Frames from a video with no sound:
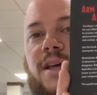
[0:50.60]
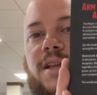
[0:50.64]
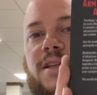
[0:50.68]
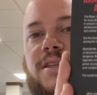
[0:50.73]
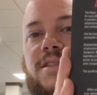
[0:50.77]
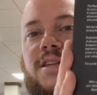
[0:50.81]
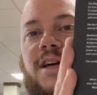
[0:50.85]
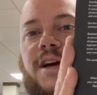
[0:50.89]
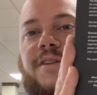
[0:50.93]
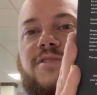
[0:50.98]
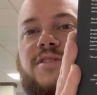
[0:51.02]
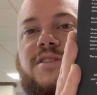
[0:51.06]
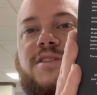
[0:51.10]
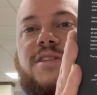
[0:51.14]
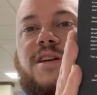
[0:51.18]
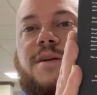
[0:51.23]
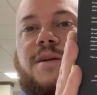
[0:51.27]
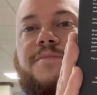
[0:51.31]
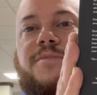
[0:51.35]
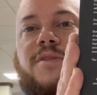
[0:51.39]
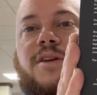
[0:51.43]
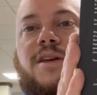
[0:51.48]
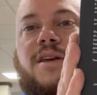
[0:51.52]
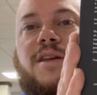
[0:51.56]
is definitely
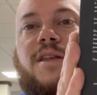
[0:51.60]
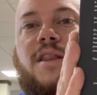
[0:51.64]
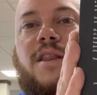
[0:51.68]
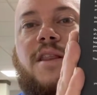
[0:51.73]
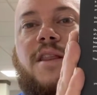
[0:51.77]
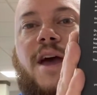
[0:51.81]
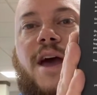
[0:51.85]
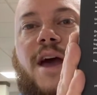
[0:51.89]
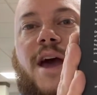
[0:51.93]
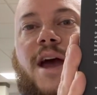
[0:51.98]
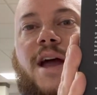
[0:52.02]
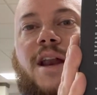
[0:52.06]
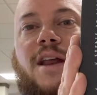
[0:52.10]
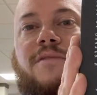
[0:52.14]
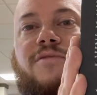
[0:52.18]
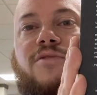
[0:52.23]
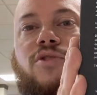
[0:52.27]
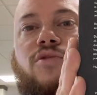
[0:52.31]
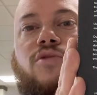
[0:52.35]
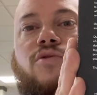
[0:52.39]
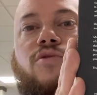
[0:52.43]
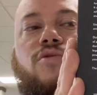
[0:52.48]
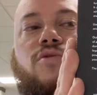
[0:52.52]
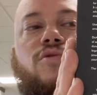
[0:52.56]
something that if
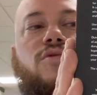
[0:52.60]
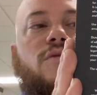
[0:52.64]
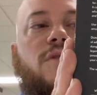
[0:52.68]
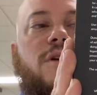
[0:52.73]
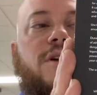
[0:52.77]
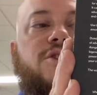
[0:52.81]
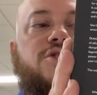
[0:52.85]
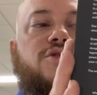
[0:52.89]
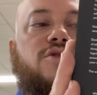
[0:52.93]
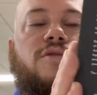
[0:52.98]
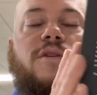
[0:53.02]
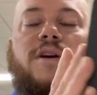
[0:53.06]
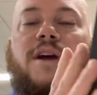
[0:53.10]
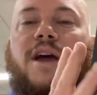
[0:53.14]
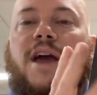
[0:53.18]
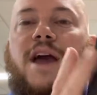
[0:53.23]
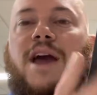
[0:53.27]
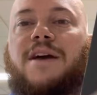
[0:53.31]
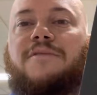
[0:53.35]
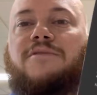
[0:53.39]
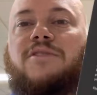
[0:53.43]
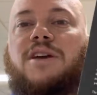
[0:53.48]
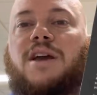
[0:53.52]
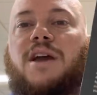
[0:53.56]
you enjoy
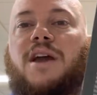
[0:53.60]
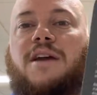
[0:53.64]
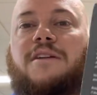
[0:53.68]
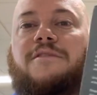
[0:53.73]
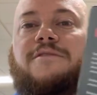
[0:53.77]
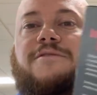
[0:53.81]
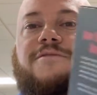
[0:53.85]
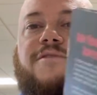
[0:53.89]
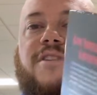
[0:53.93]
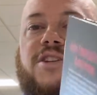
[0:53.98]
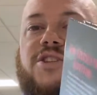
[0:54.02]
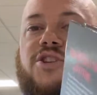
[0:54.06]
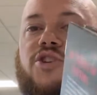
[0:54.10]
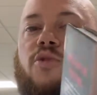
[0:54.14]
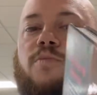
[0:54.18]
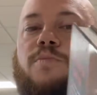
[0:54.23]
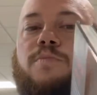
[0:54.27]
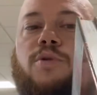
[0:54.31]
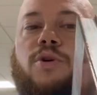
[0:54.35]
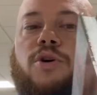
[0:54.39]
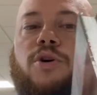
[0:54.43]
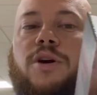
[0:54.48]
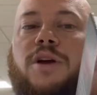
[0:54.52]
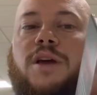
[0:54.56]
having a physical
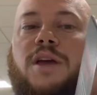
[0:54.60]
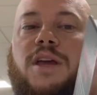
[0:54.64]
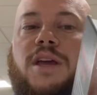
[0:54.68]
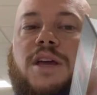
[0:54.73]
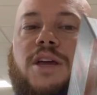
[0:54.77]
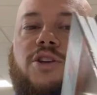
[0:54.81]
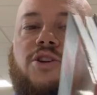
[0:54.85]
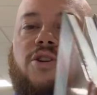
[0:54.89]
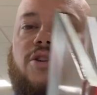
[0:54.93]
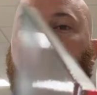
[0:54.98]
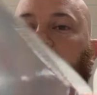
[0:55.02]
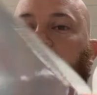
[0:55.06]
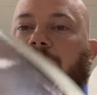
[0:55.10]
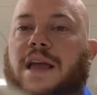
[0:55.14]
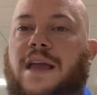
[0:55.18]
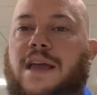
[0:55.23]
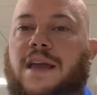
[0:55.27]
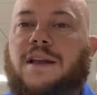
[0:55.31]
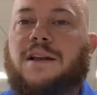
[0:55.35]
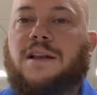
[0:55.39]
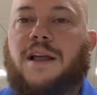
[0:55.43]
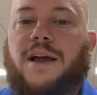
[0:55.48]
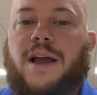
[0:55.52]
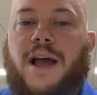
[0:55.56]
book in your
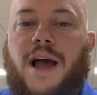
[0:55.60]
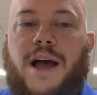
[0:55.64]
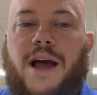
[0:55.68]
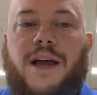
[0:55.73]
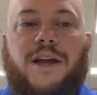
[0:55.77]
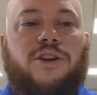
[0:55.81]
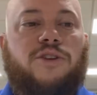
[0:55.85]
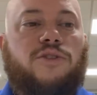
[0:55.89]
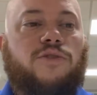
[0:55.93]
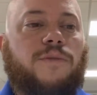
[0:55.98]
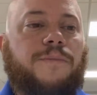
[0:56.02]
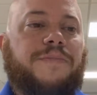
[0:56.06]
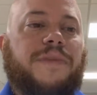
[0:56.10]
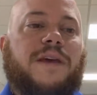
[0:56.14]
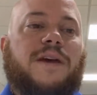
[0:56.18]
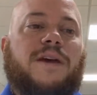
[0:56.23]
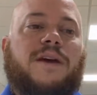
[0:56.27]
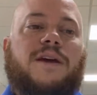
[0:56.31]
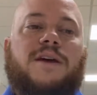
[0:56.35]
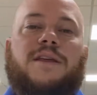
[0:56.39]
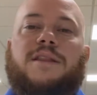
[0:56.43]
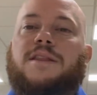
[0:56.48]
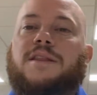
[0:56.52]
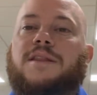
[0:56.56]
hand like I do,
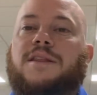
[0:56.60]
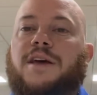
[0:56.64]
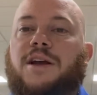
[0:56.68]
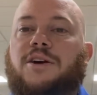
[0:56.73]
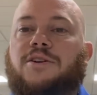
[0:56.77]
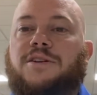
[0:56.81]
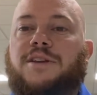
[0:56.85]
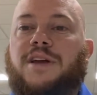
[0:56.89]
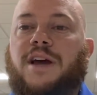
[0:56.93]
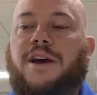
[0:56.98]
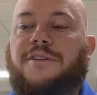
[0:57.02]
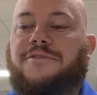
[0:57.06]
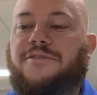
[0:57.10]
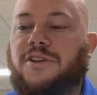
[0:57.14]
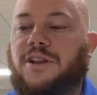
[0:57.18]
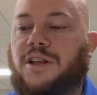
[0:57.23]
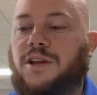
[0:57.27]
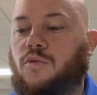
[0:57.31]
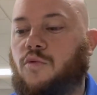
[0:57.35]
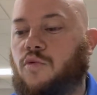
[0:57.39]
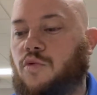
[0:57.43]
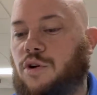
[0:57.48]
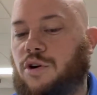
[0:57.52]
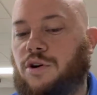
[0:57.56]
then they are
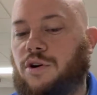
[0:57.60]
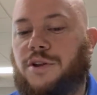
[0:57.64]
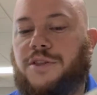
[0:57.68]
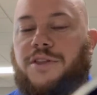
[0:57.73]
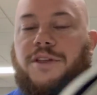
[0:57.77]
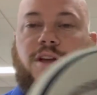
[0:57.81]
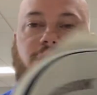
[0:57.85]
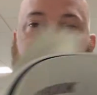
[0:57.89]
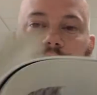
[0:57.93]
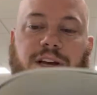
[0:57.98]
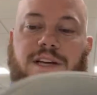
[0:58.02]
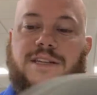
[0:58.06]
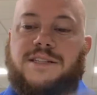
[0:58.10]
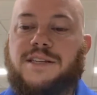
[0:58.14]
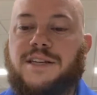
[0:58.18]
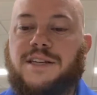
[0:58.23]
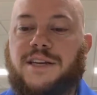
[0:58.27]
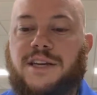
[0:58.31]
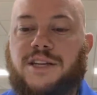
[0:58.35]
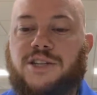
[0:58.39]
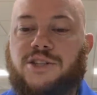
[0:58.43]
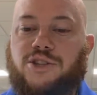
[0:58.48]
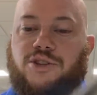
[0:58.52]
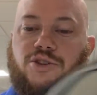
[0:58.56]
definitely worth
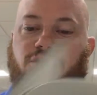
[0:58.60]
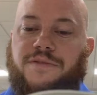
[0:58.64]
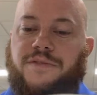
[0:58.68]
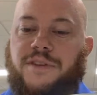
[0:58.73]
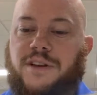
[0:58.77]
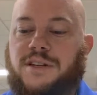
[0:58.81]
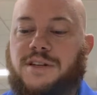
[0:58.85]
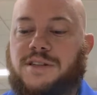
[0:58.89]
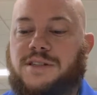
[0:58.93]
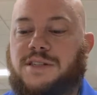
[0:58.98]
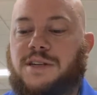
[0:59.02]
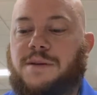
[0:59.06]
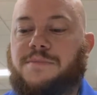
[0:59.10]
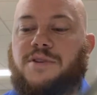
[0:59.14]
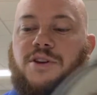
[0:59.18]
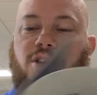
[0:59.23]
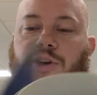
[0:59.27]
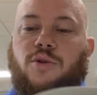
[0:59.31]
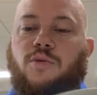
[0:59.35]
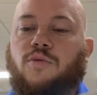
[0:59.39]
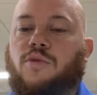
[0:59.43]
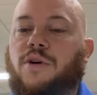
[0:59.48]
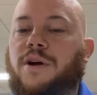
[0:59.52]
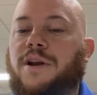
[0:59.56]
investing into. If that is something
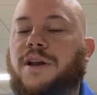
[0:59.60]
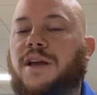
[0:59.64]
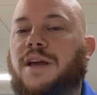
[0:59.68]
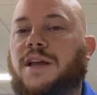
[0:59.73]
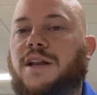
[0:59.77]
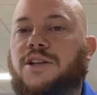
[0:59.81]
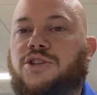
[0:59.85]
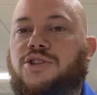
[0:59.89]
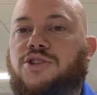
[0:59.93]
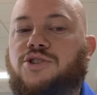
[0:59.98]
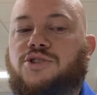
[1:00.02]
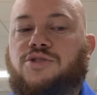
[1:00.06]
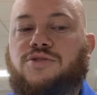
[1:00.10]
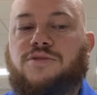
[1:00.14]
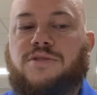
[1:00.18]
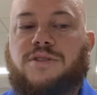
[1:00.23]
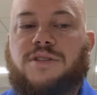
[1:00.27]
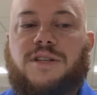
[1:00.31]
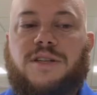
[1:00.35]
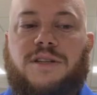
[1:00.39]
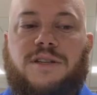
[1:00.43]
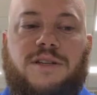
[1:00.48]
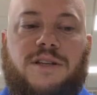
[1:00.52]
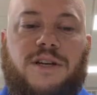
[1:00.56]
you're wanting to get into, is
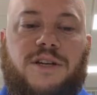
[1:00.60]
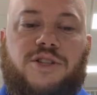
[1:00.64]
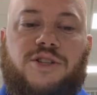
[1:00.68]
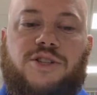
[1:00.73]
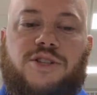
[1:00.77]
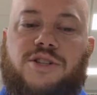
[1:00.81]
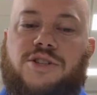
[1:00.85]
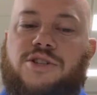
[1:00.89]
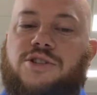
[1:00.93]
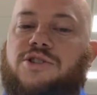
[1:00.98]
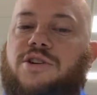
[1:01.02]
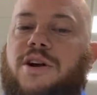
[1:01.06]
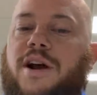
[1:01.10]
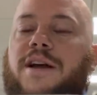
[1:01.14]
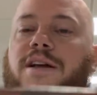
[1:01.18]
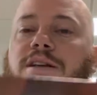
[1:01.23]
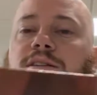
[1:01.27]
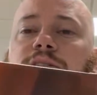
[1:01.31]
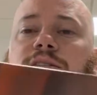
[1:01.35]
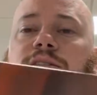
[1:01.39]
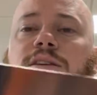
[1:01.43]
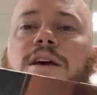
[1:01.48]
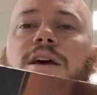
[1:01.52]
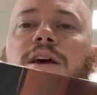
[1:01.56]
Dungeons and
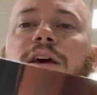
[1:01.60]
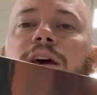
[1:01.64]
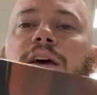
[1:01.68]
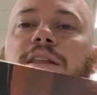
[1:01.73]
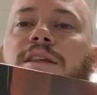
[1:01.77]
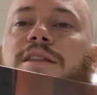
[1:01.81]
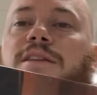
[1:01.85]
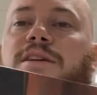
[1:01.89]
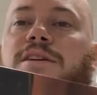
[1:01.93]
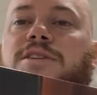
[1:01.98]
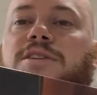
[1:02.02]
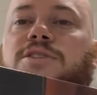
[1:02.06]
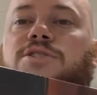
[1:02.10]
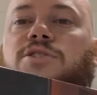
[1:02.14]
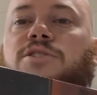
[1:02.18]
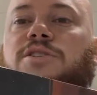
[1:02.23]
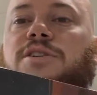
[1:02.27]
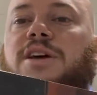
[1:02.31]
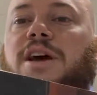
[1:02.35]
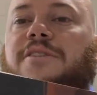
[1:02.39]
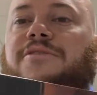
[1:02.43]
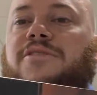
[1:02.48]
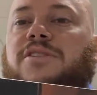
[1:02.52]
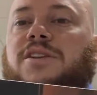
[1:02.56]
Dragons, and these are
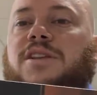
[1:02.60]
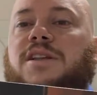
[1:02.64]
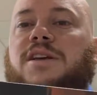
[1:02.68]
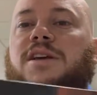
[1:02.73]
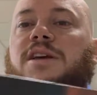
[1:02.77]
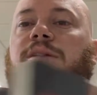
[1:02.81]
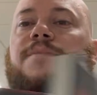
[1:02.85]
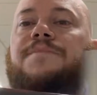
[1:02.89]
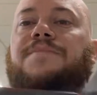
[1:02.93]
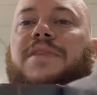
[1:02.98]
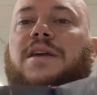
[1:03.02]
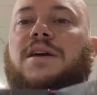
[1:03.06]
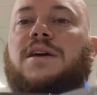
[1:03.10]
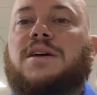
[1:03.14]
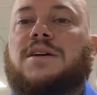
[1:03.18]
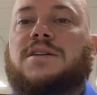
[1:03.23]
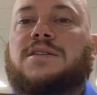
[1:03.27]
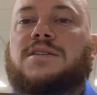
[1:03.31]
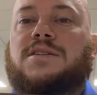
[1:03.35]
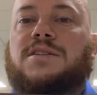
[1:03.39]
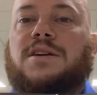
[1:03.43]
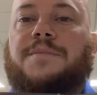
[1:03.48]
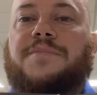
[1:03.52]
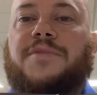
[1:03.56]
definitely
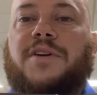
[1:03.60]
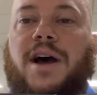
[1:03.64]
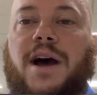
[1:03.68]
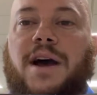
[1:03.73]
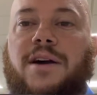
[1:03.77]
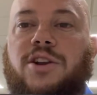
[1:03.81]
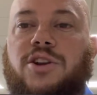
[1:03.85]
something I'd